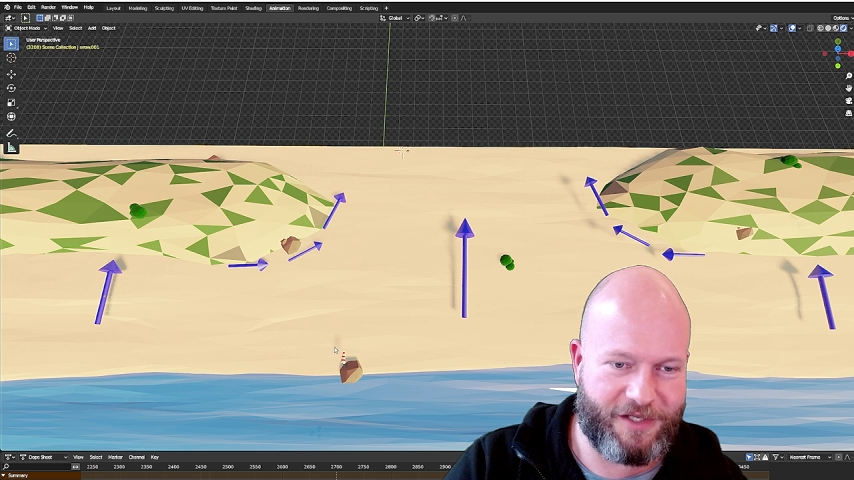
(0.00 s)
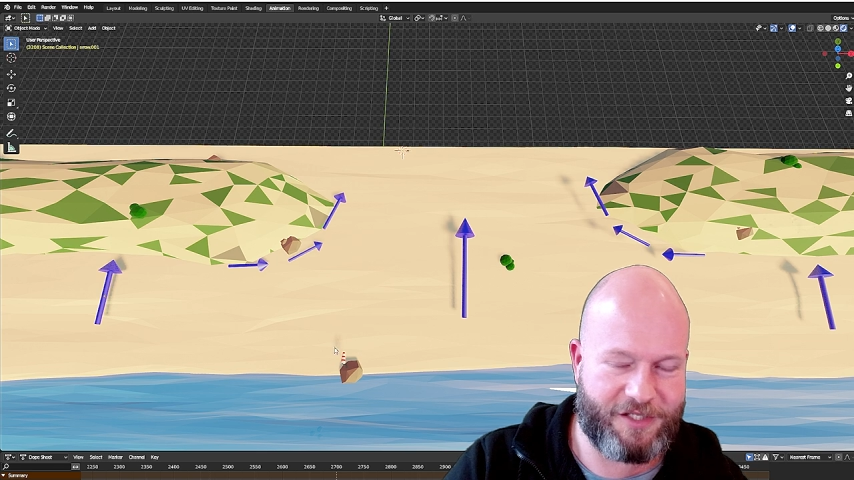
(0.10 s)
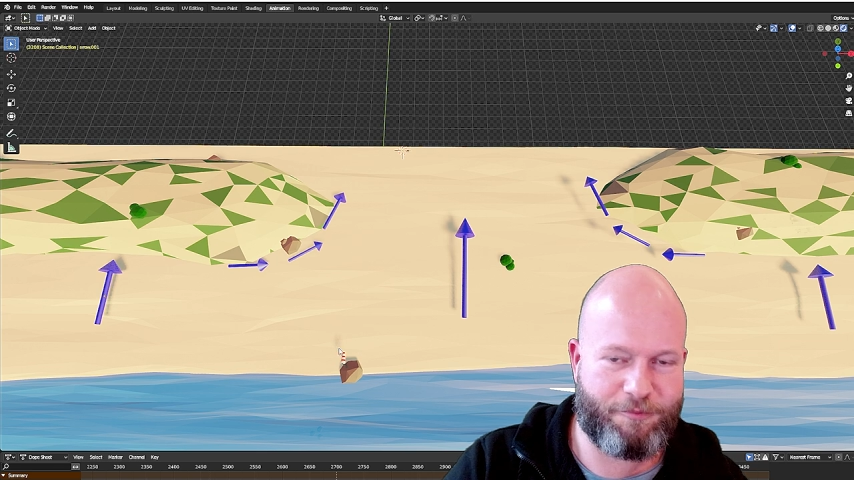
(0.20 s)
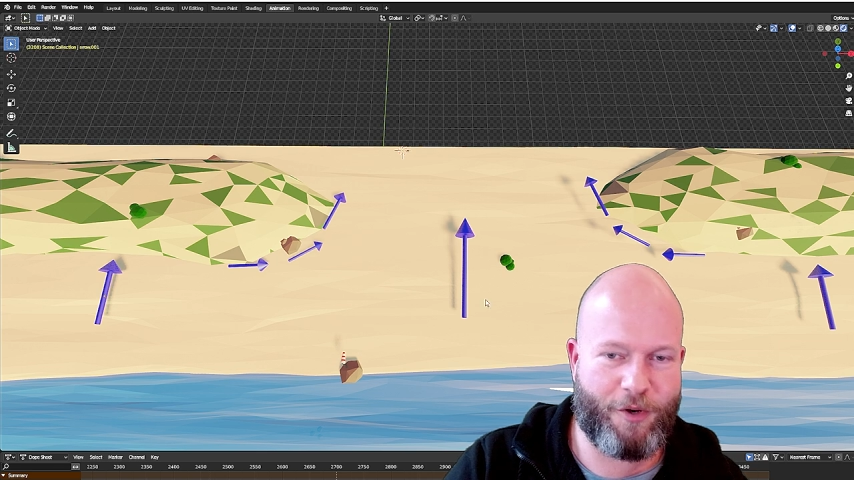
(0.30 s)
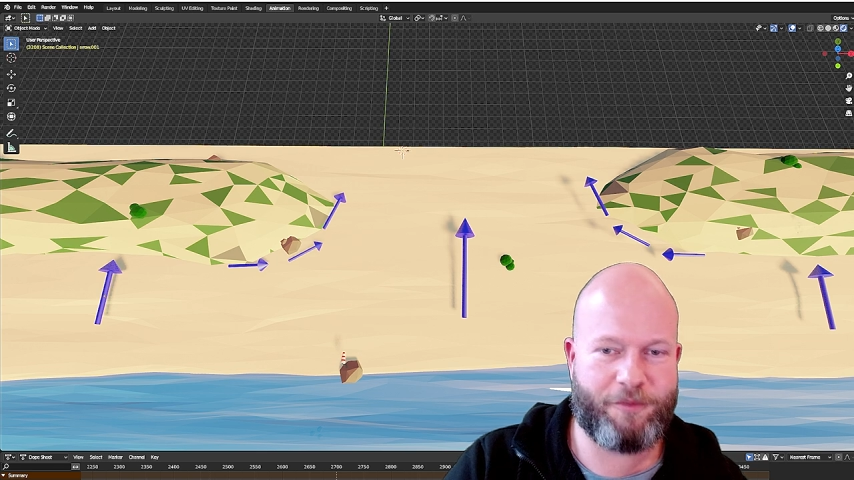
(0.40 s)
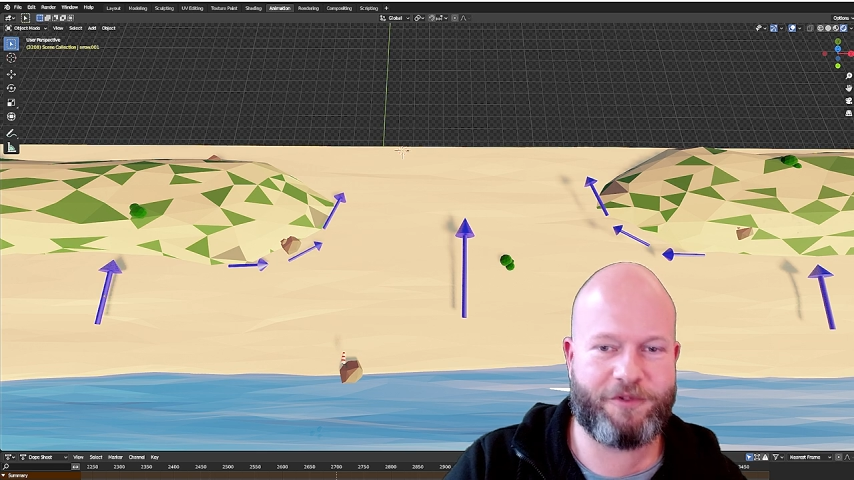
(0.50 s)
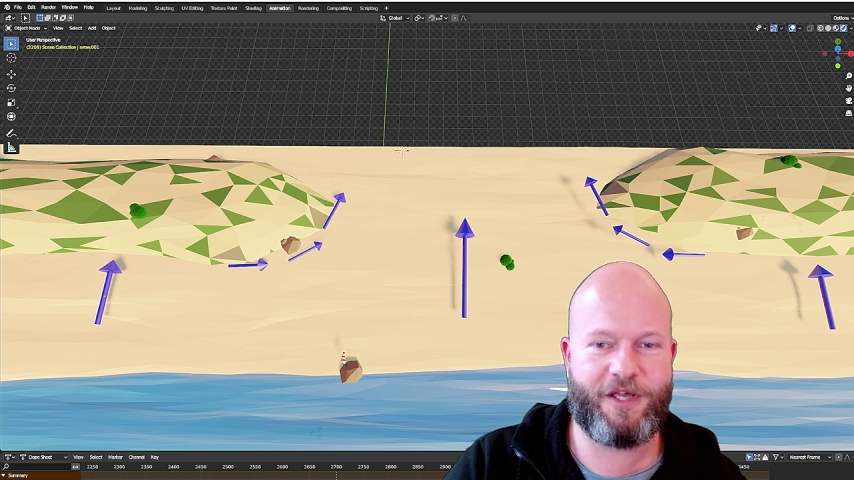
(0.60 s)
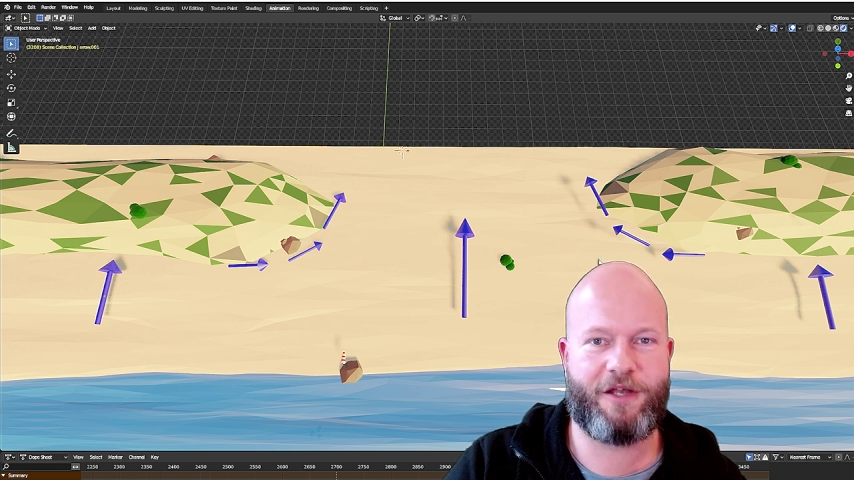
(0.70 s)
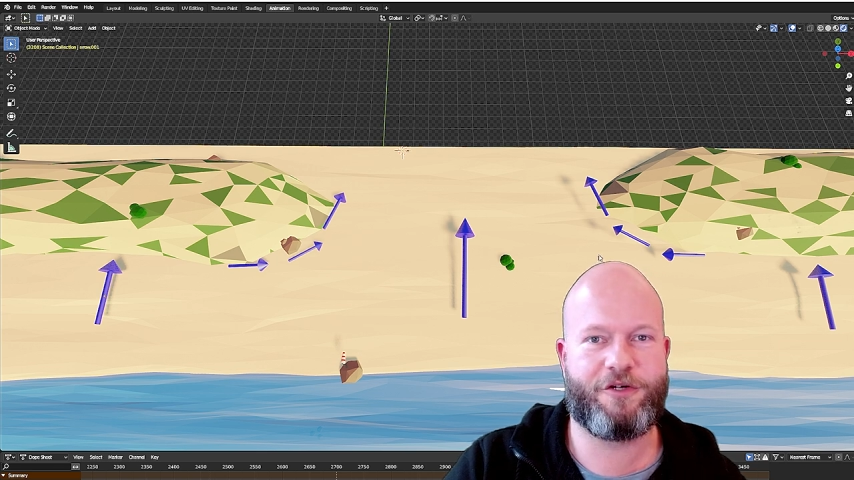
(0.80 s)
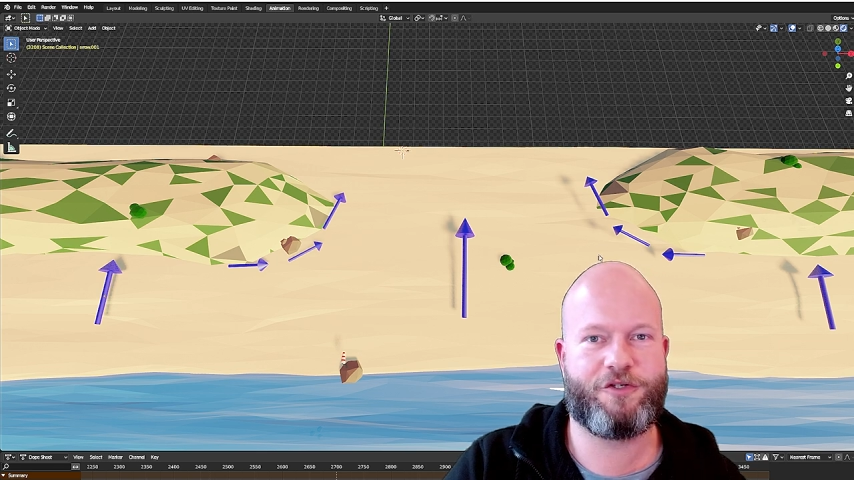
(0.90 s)
is
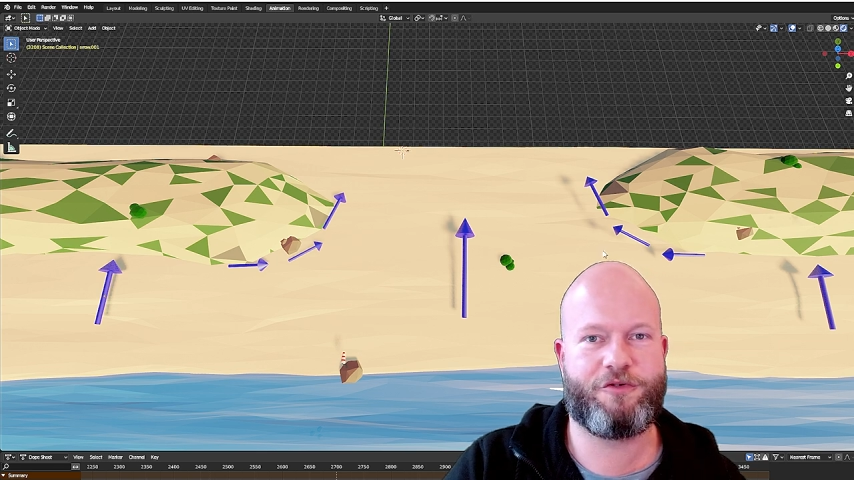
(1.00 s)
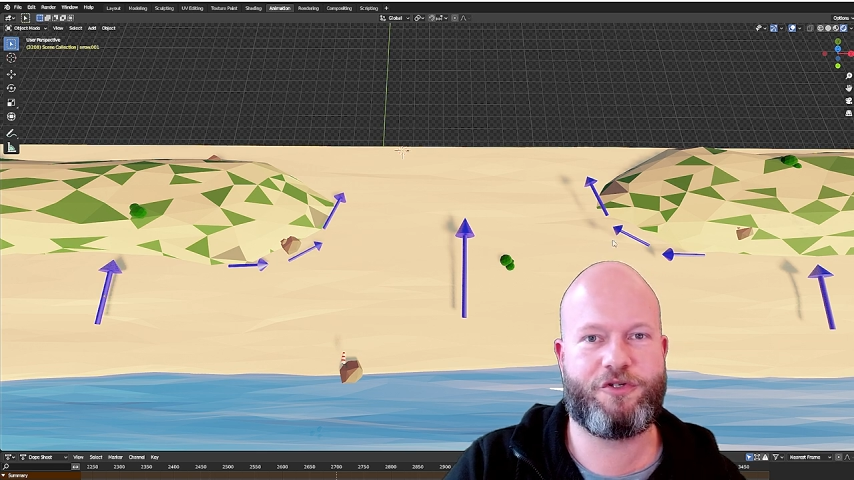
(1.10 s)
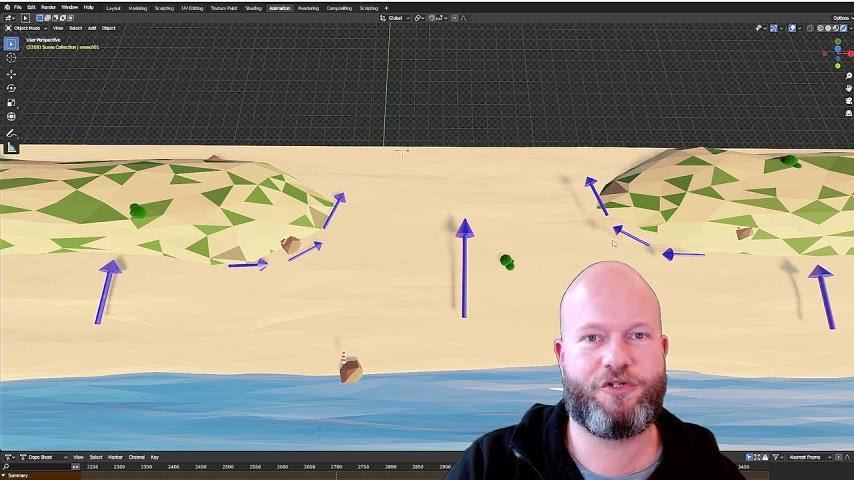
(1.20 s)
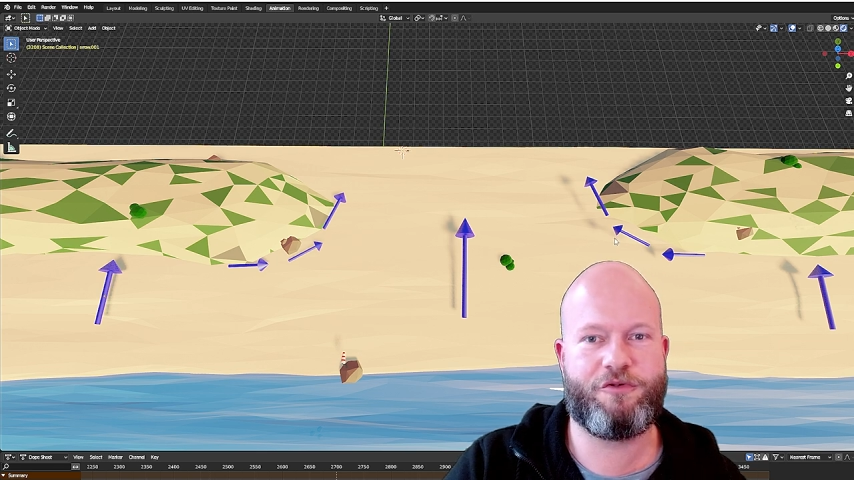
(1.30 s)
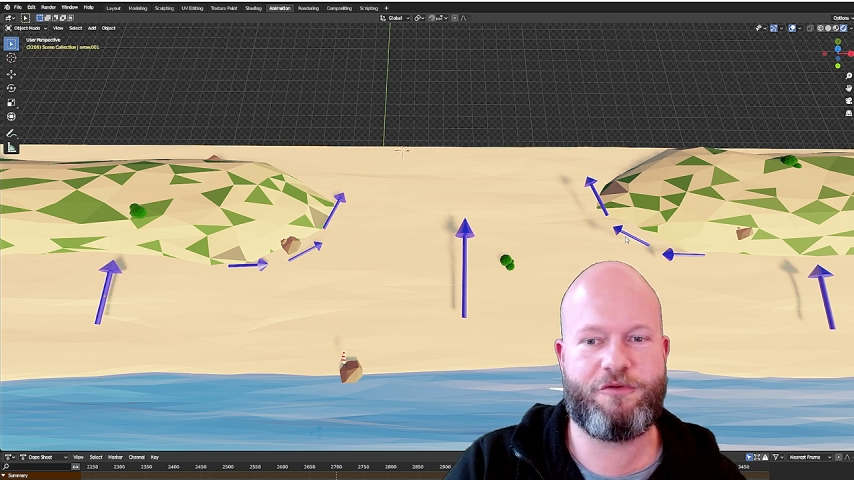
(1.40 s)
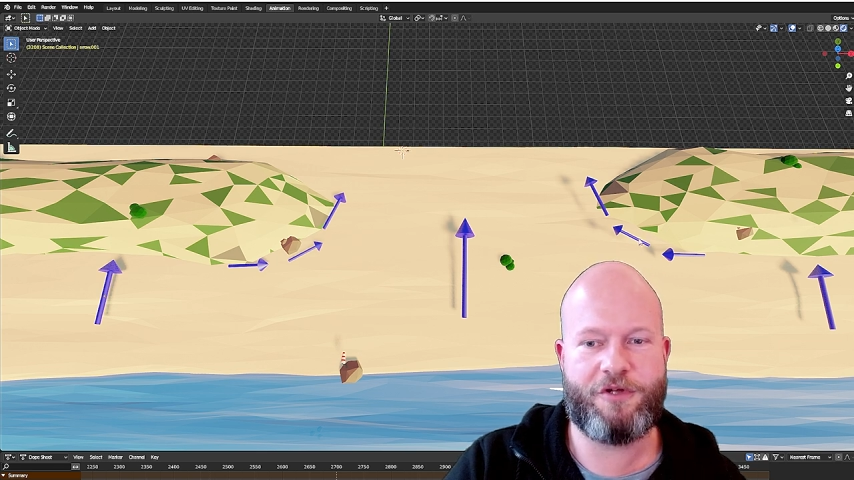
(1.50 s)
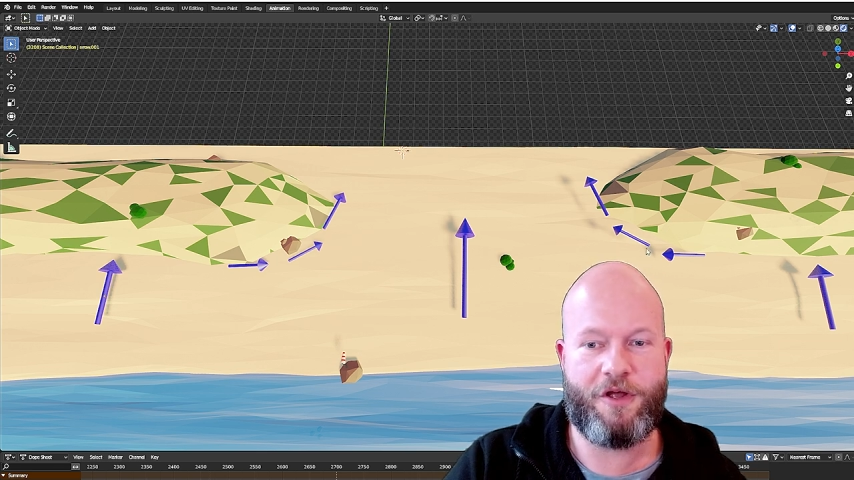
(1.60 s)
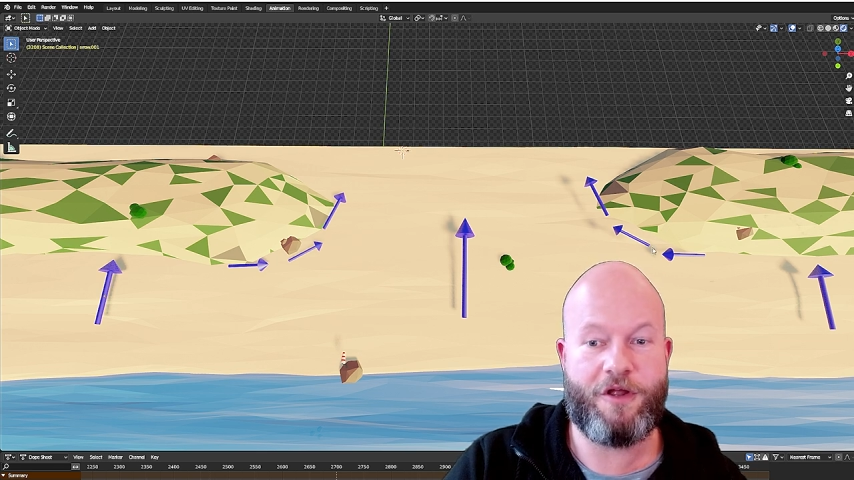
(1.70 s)
perpendicular to the dune,